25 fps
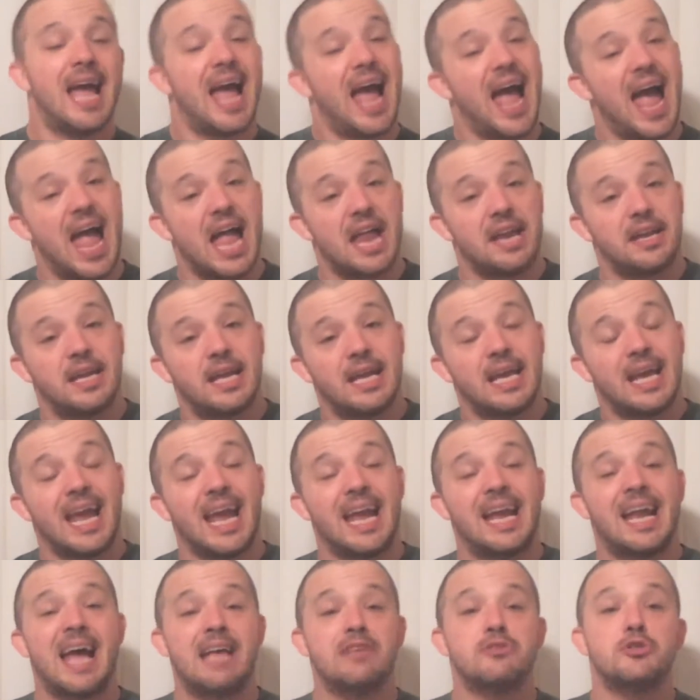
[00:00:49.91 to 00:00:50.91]
and
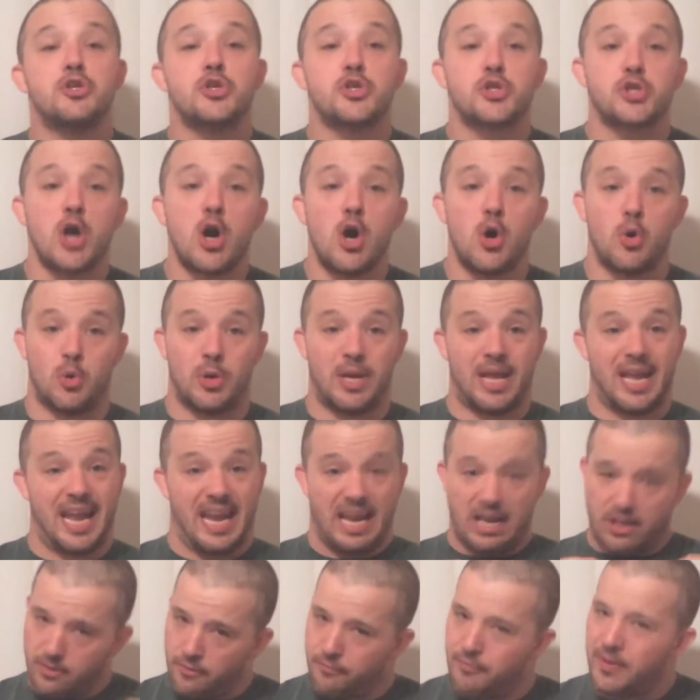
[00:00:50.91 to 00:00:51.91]
it has shown
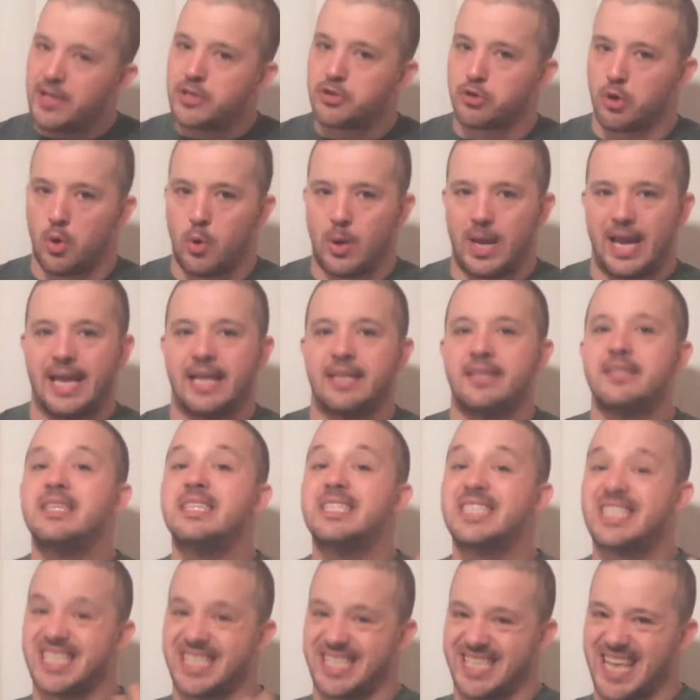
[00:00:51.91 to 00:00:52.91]
in vitro, in
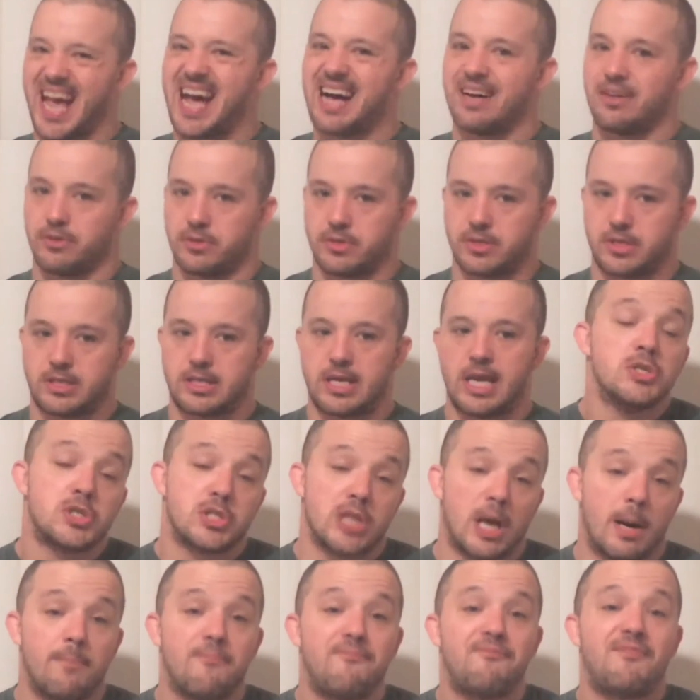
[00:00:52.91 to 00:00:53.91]
cells,
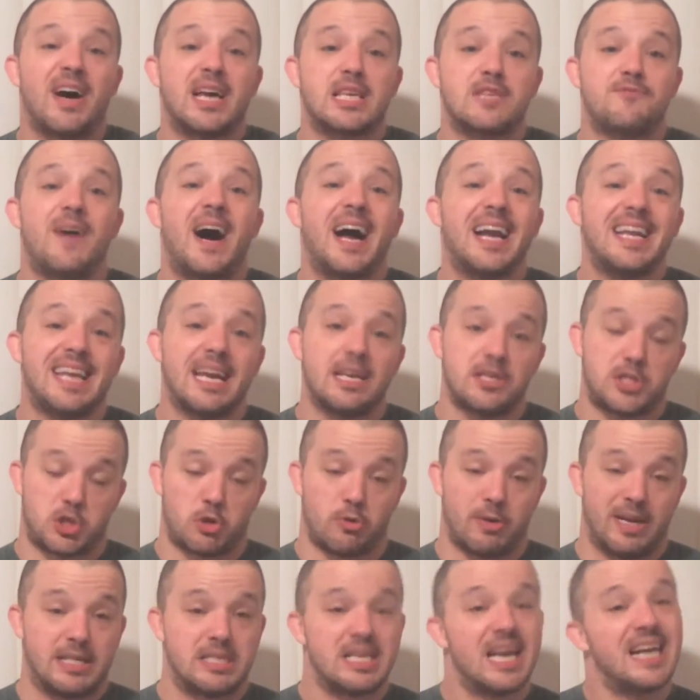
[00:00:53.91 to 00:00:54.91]
some
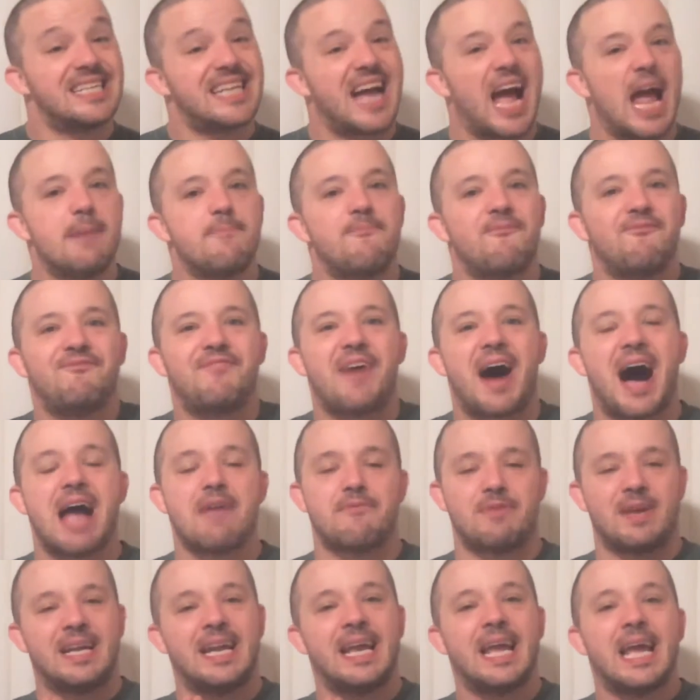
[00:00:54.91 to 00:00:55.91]
phosphodiesterase type
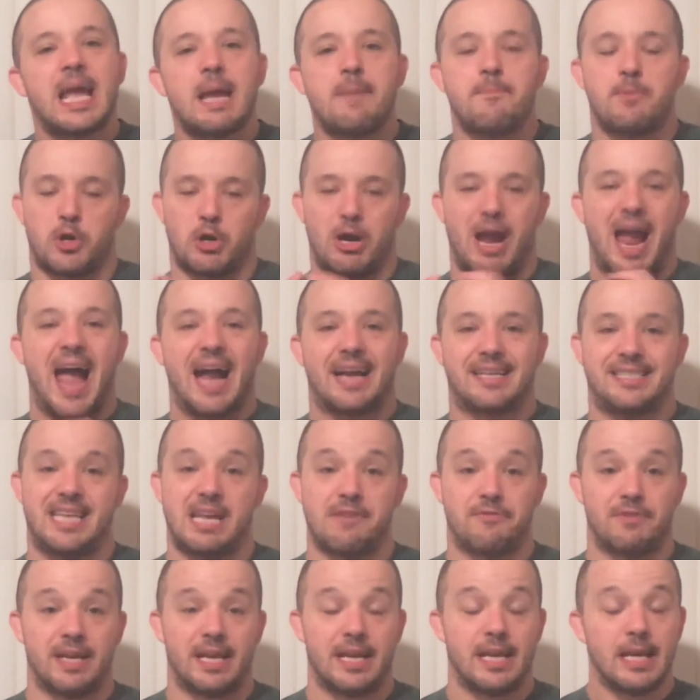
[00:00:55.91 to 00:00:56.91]
5 inhibitor
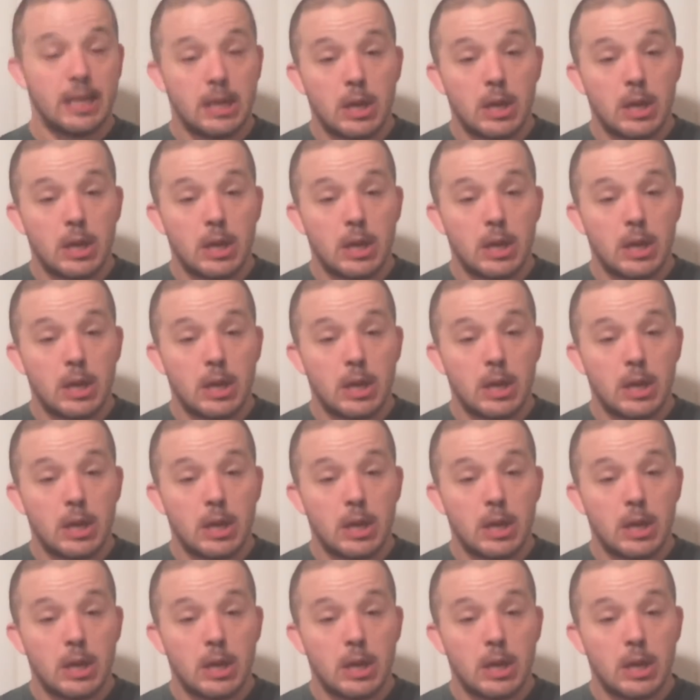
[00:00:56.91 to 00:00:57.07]
activity,